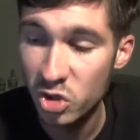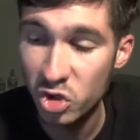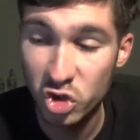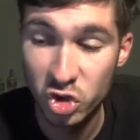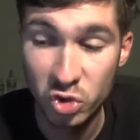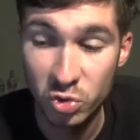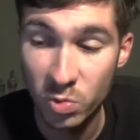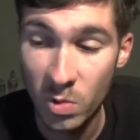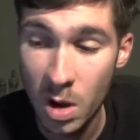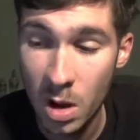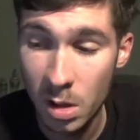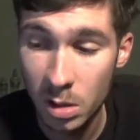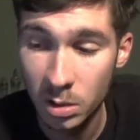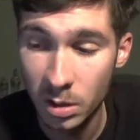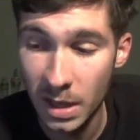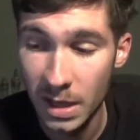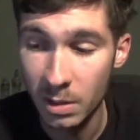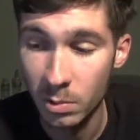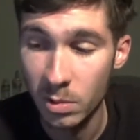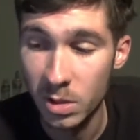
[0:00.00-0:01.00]
strong
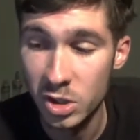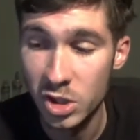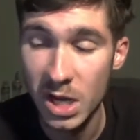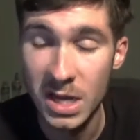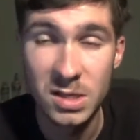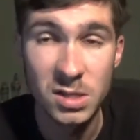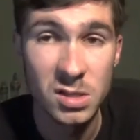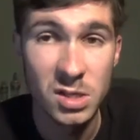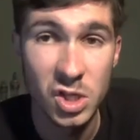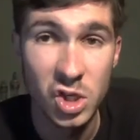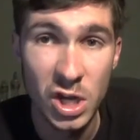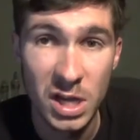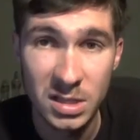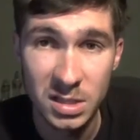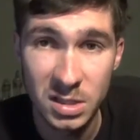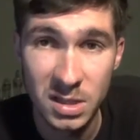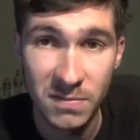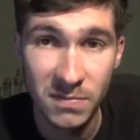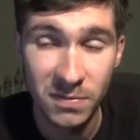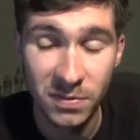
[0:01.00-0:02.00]
language, and
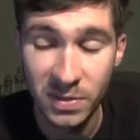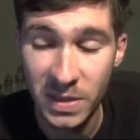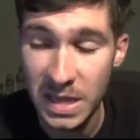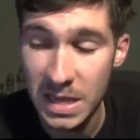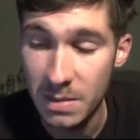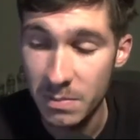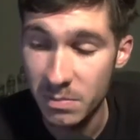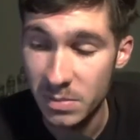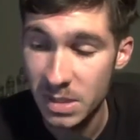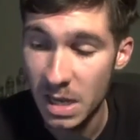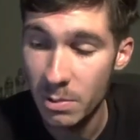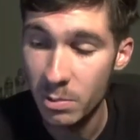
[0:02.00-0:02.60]
suggestive themes.